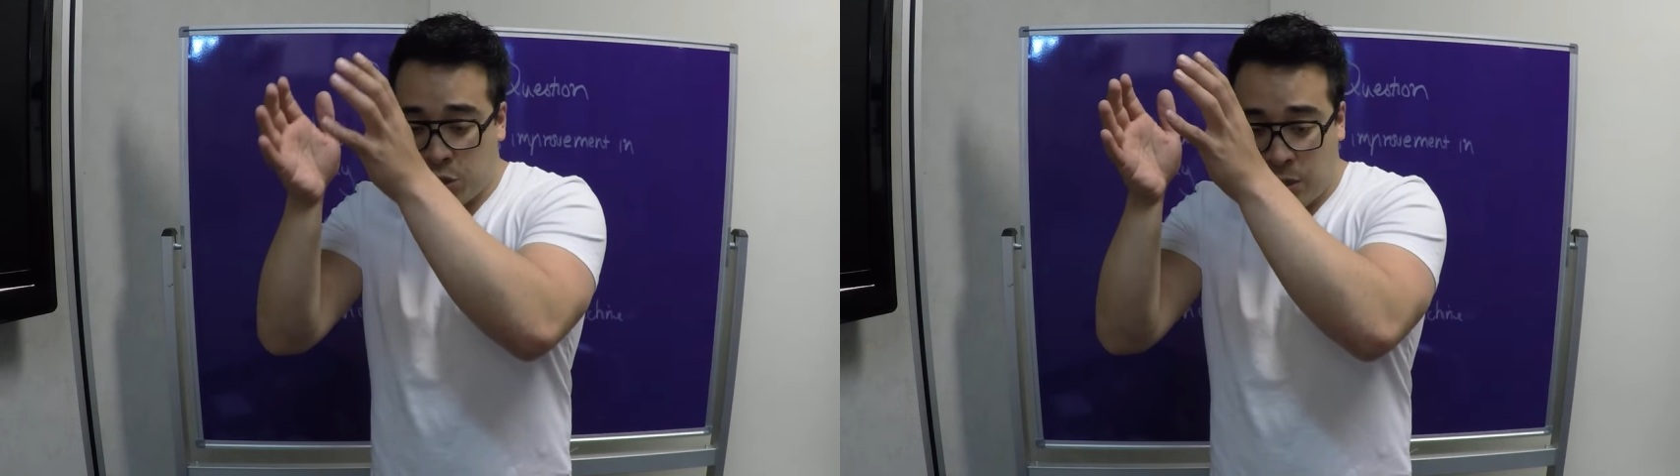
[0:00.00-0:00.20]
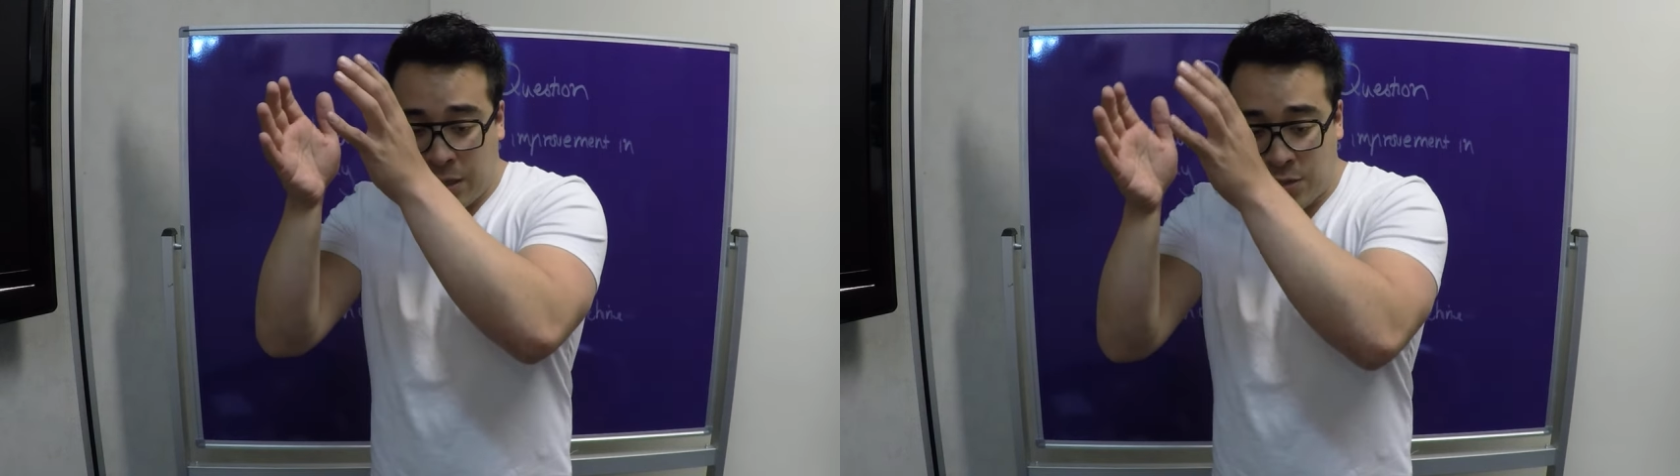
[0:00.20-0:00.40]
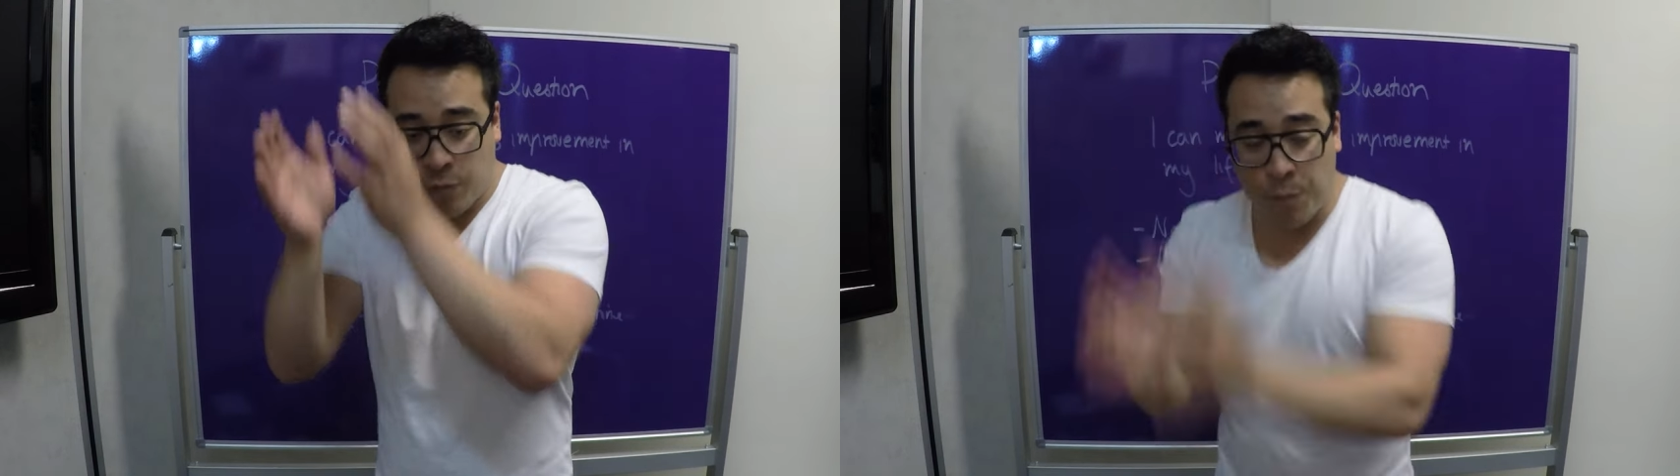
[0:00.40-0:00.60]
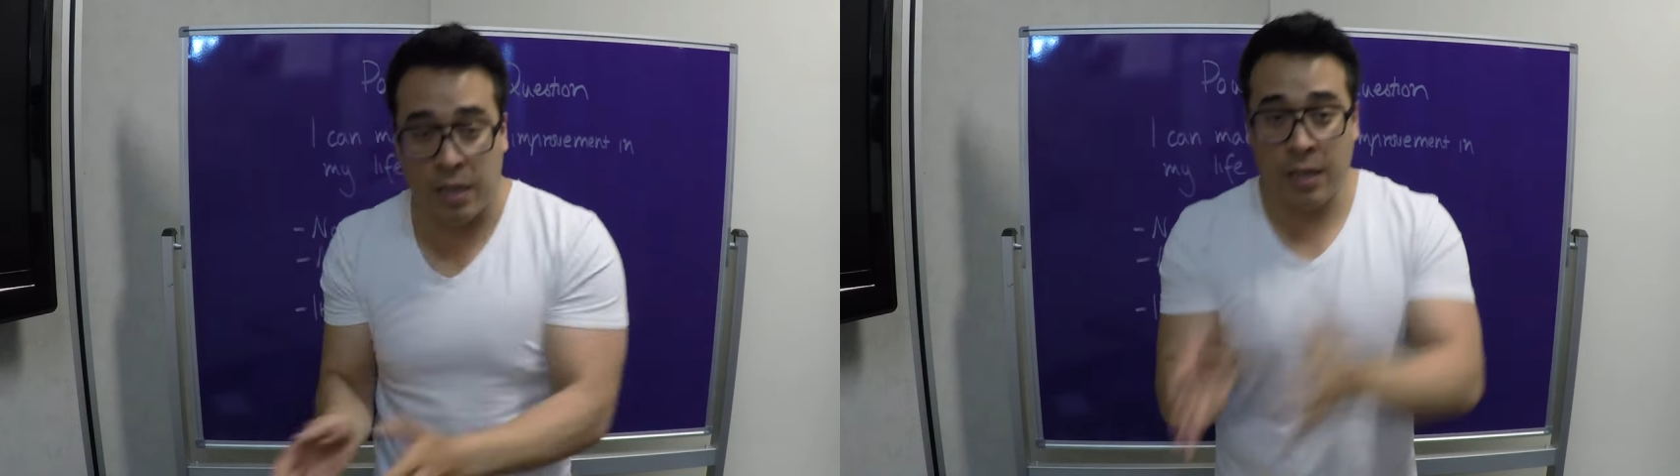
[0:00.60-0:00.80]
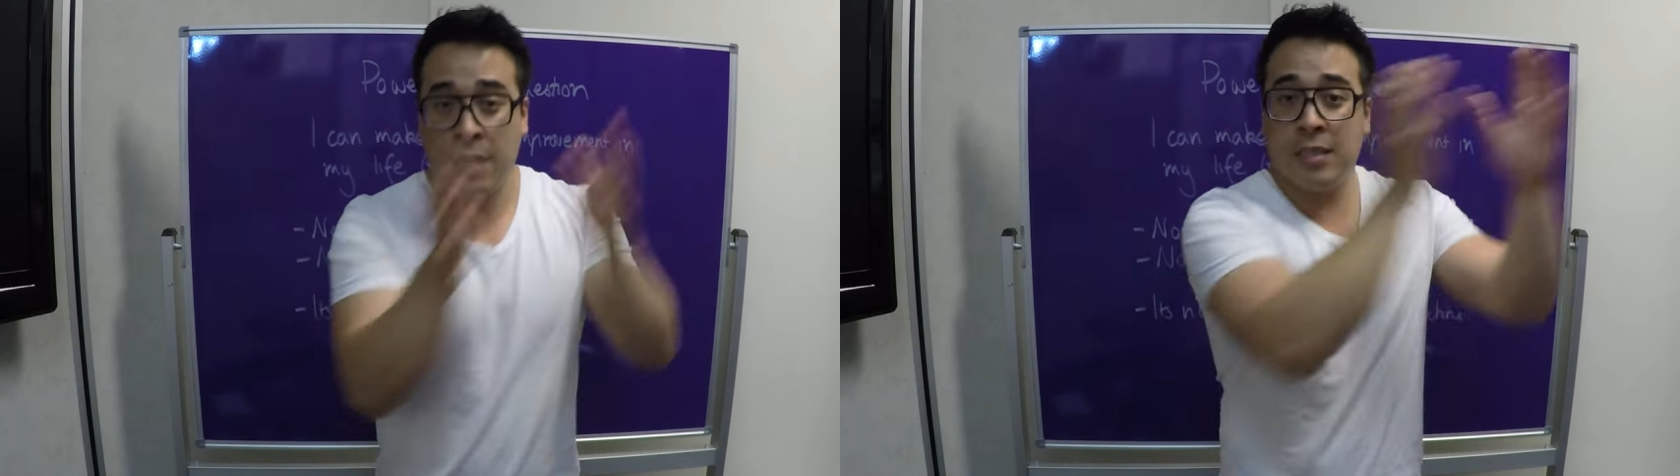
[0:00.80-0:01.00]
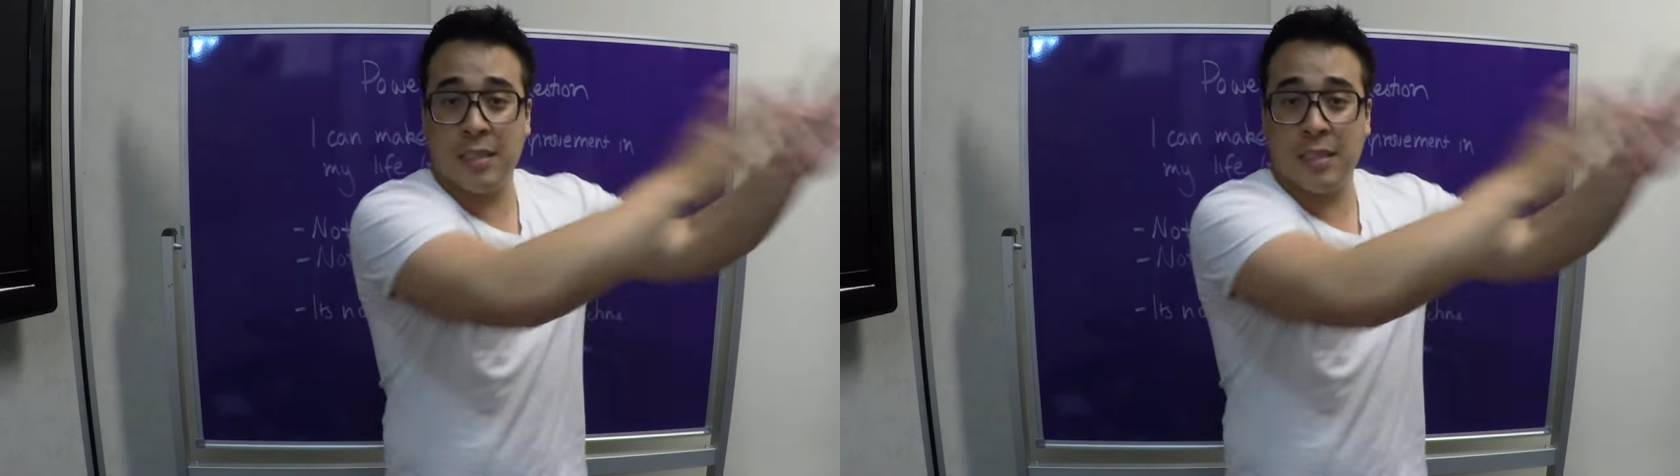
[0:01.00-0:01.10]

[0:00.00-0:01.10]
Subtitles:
machine gets you from here